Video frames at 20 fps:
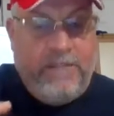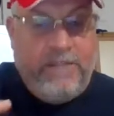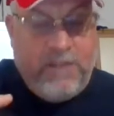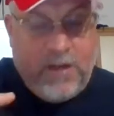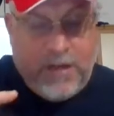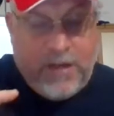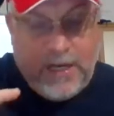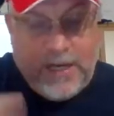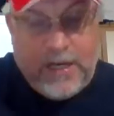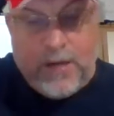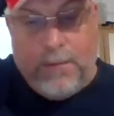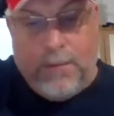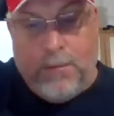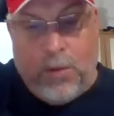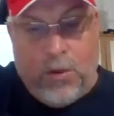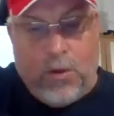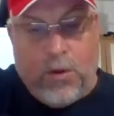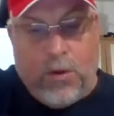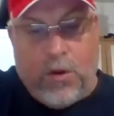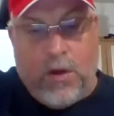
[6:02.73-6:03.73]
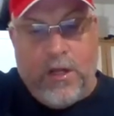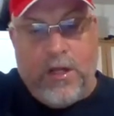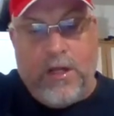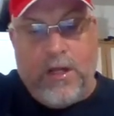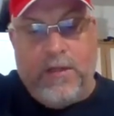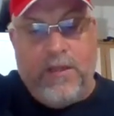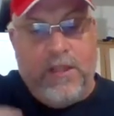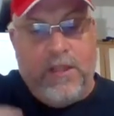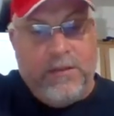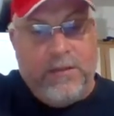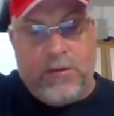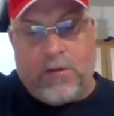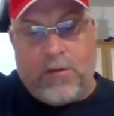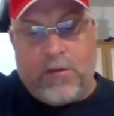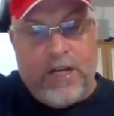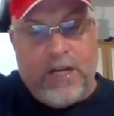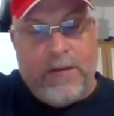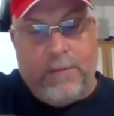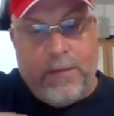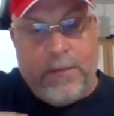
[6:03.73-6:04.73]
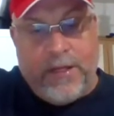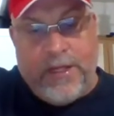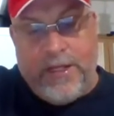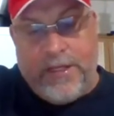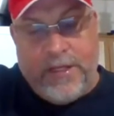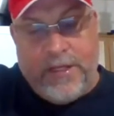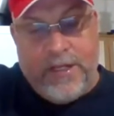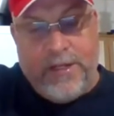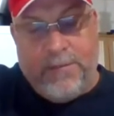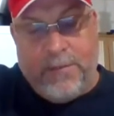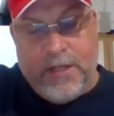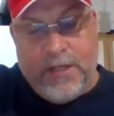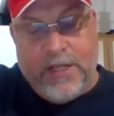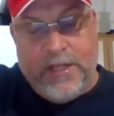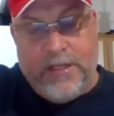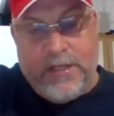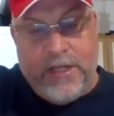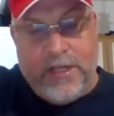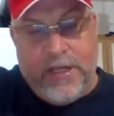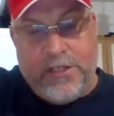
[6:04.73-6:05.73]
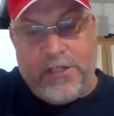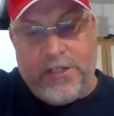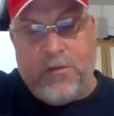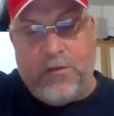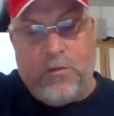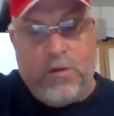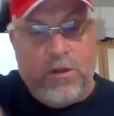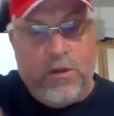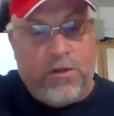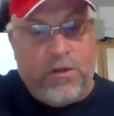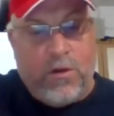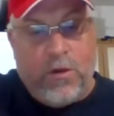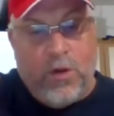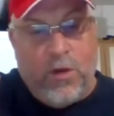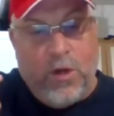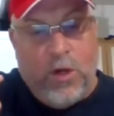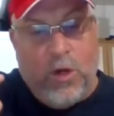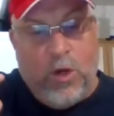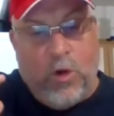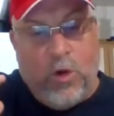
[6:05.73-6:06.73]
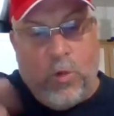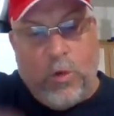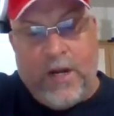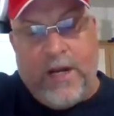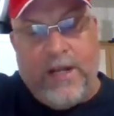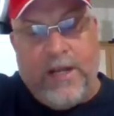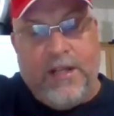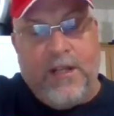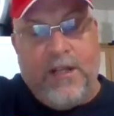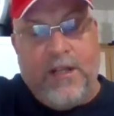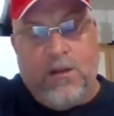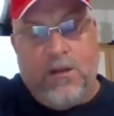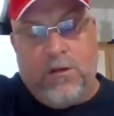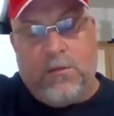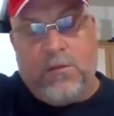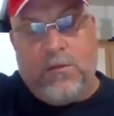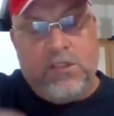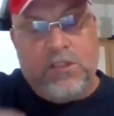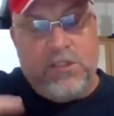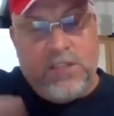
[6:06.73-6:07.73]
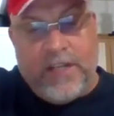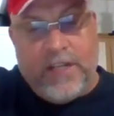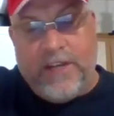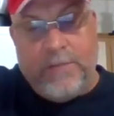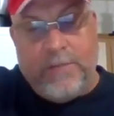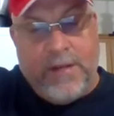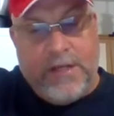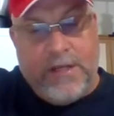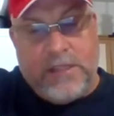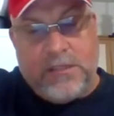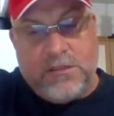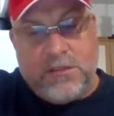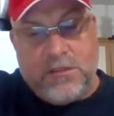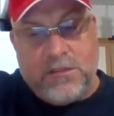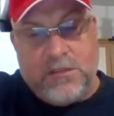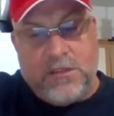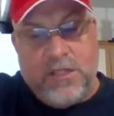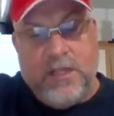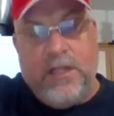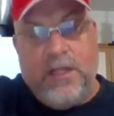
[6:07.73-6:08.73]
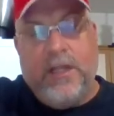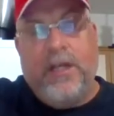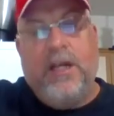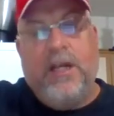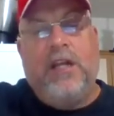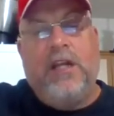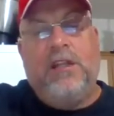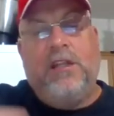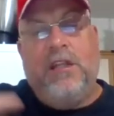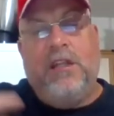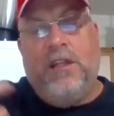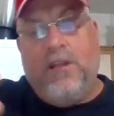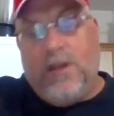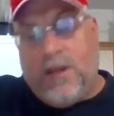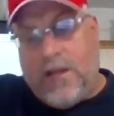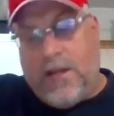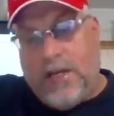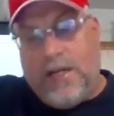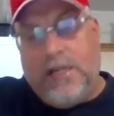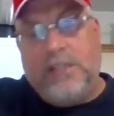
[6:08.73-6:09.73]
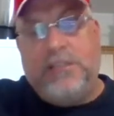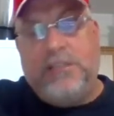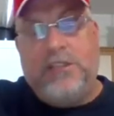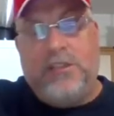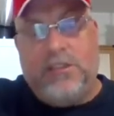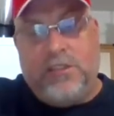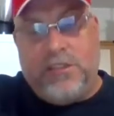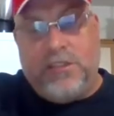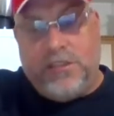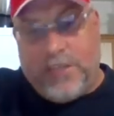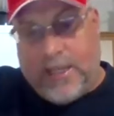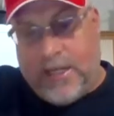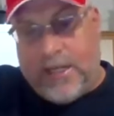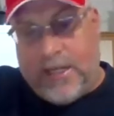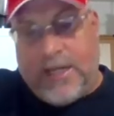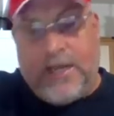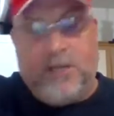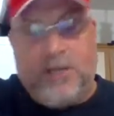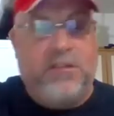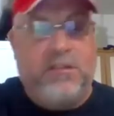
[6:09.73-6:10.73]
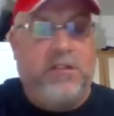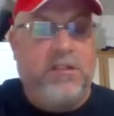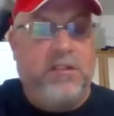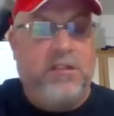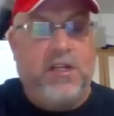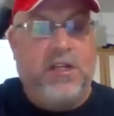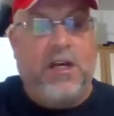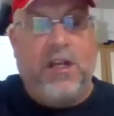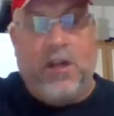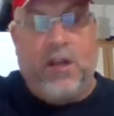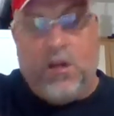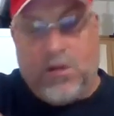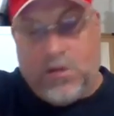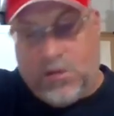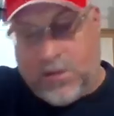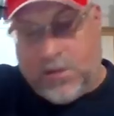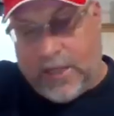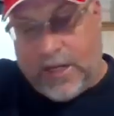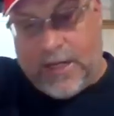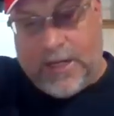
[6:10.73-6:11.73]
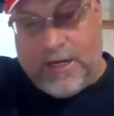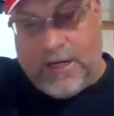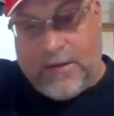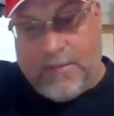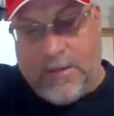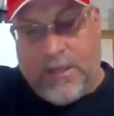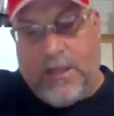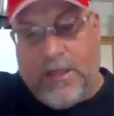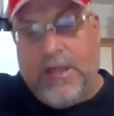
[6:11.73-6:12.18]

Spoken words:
if you're not on board the Democrat plantation with their white liberal slave masters, then in their eyes you're a sellout, an Uncle Tom,